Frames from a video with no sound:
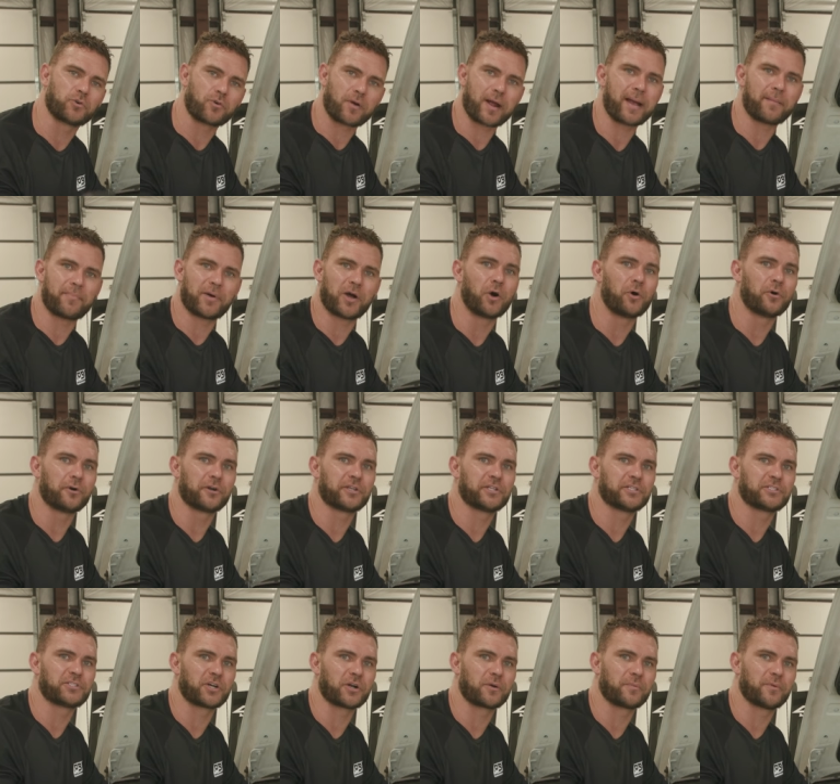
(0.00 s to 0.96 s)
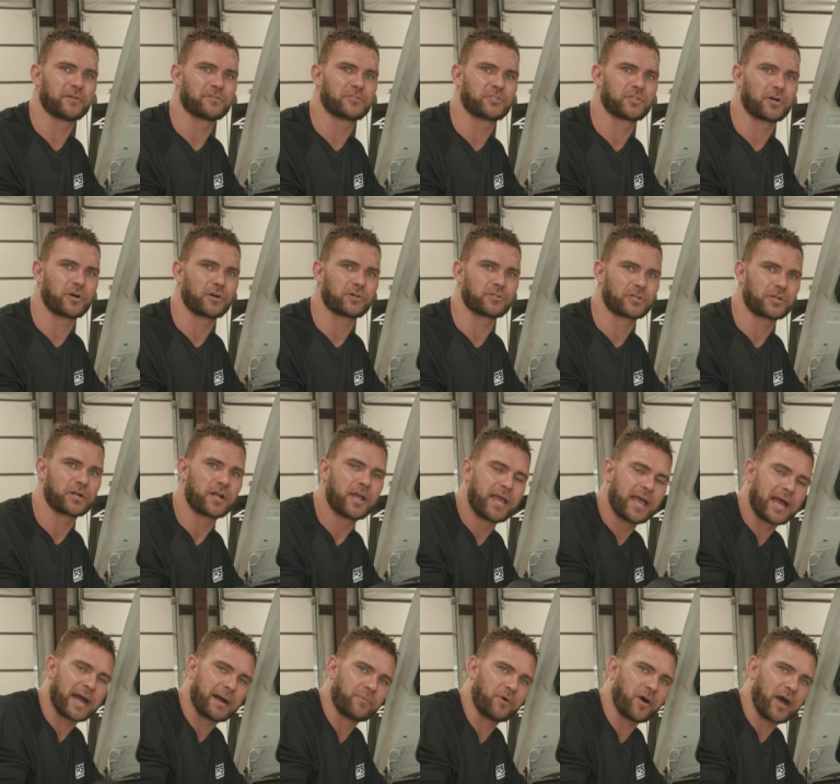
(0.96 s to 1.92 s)
grab a hold of the turbocharger.
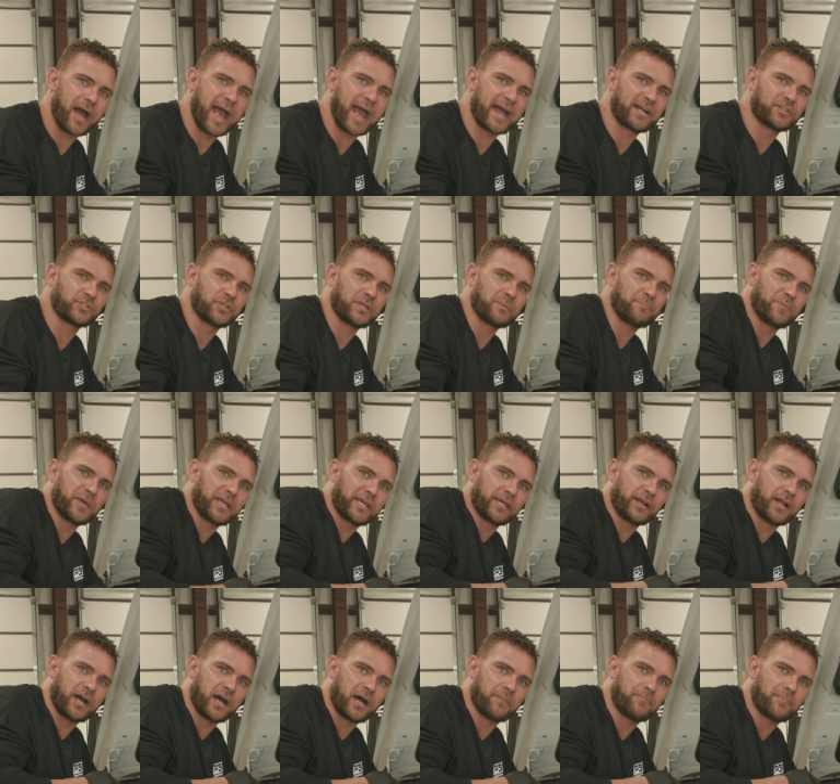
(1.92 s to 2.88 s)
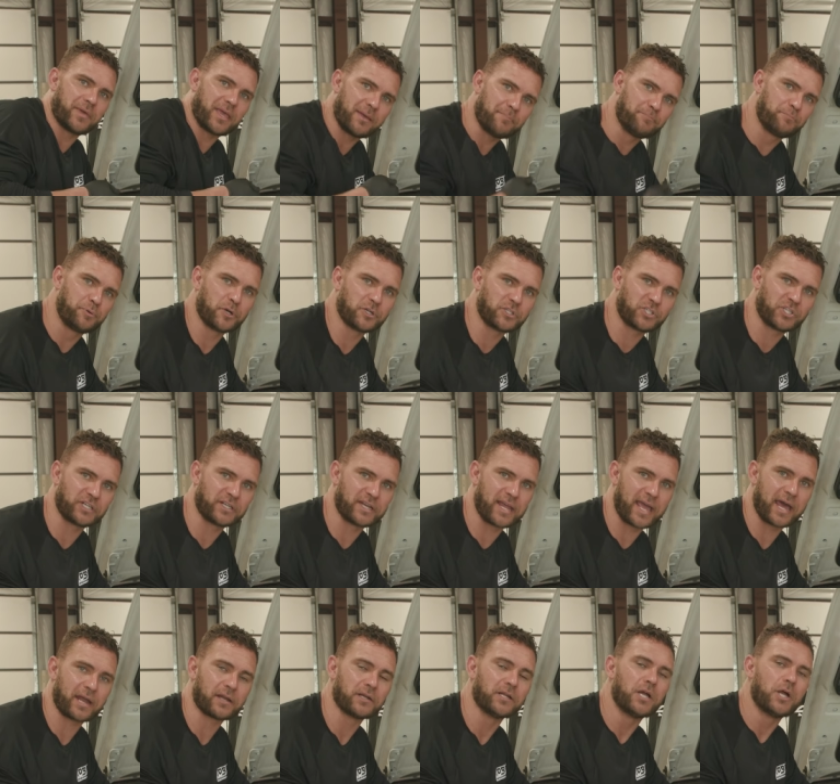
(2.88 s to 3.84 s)
I'm gonna actually pick it up and push it
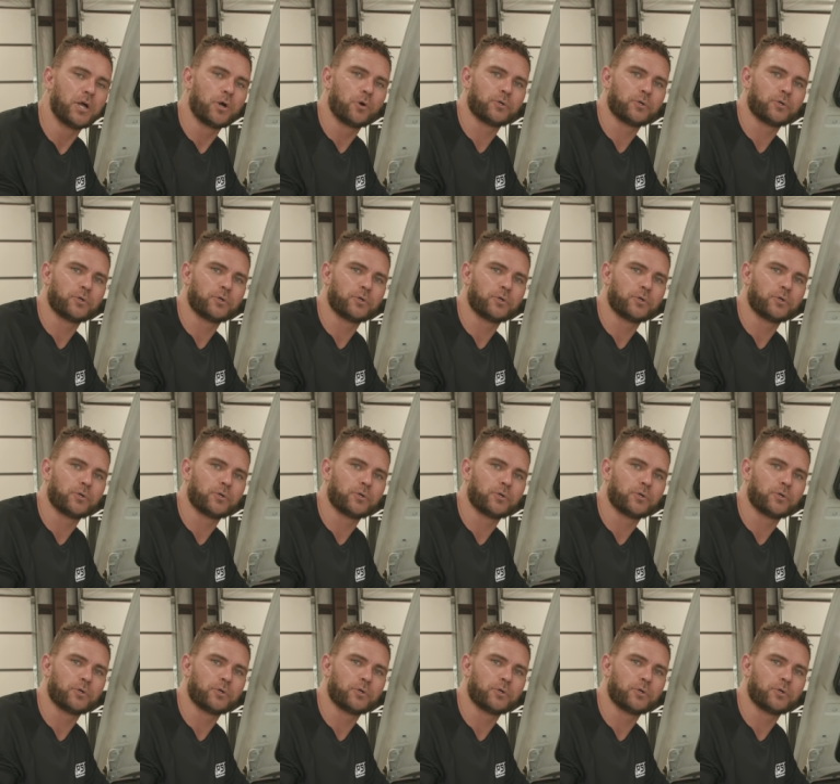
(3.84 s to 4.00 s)
down.